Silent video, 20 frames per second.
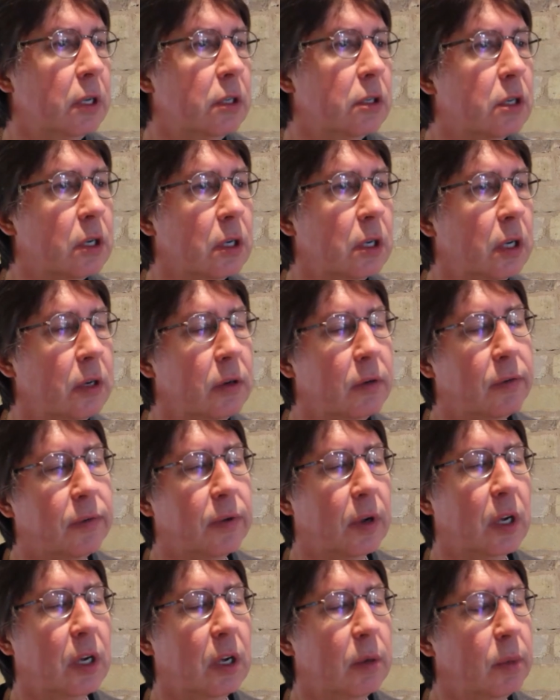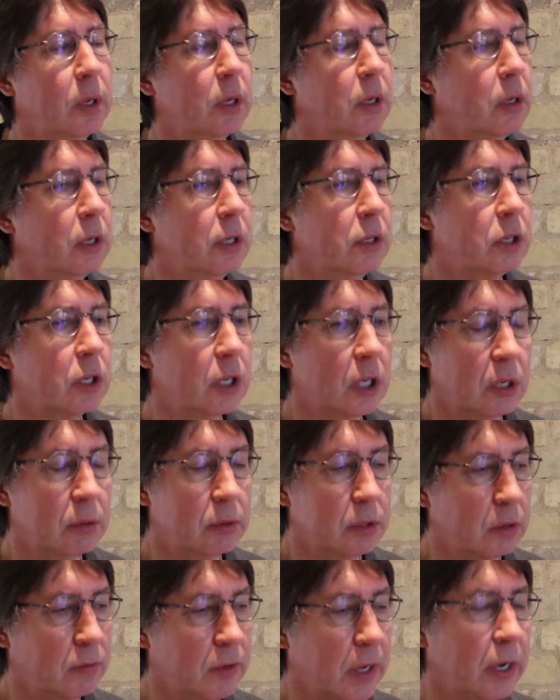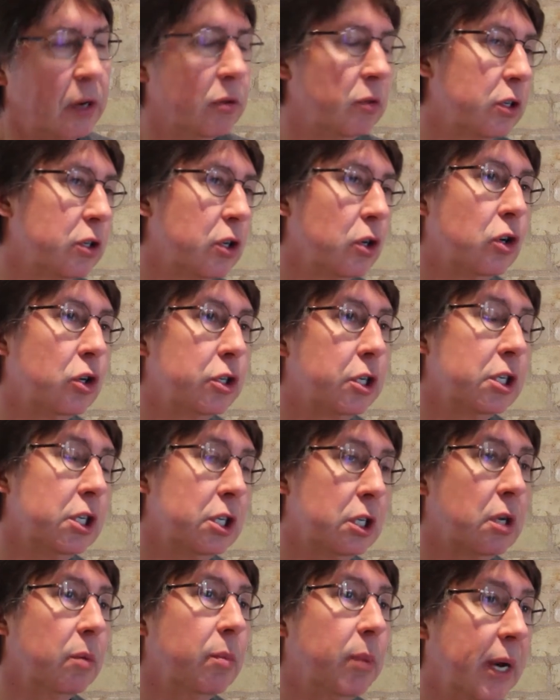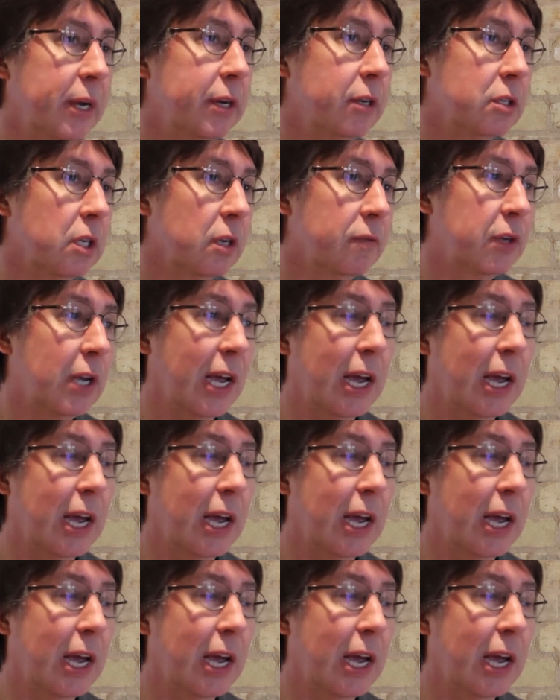in pharma in terms of getting resources is competitive.